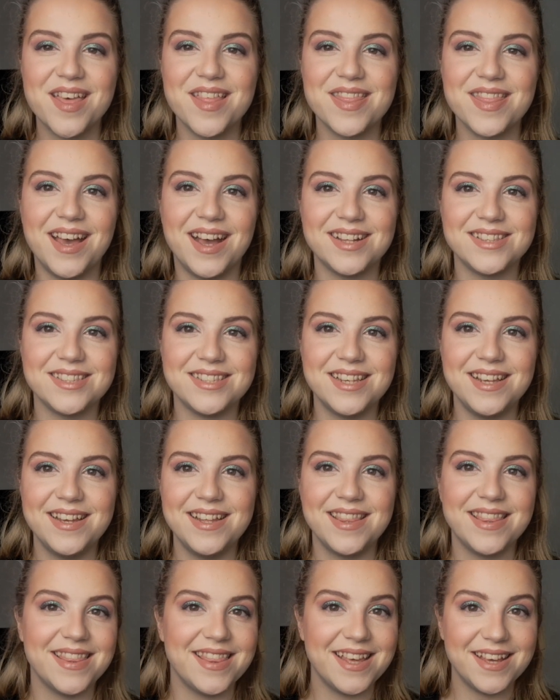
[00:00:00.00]
that's it.
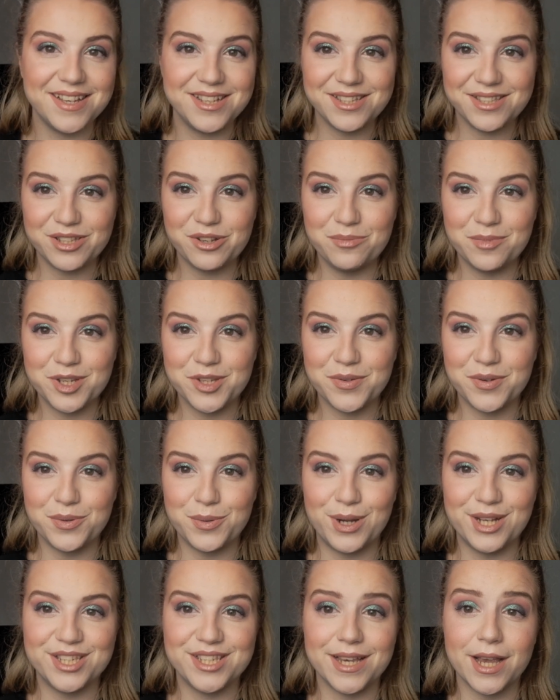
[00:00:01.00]
Thank you so much for
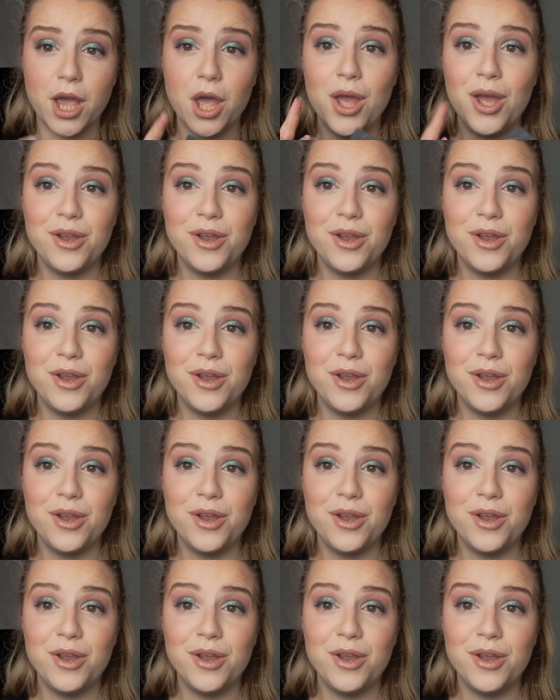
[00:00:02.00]
watching.